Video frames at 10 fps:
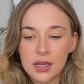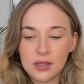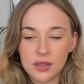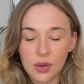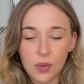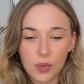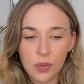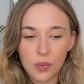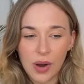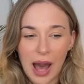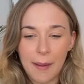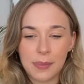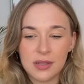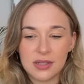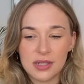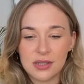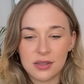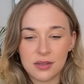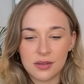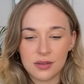So what happens
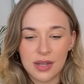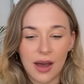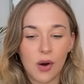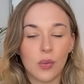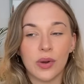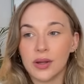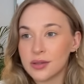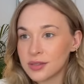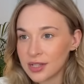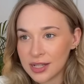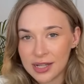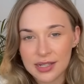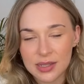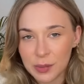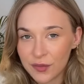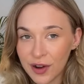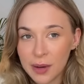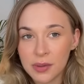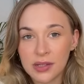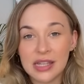is now we're still in that same
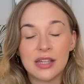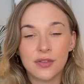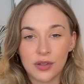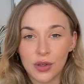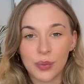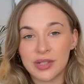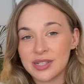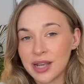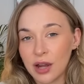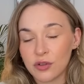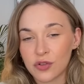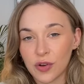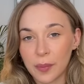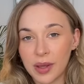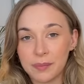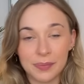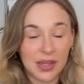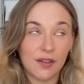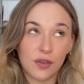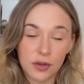environment, even though we're detached from it,
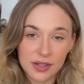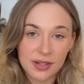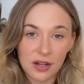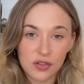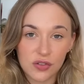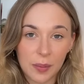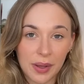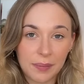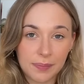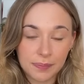if you're detached from it.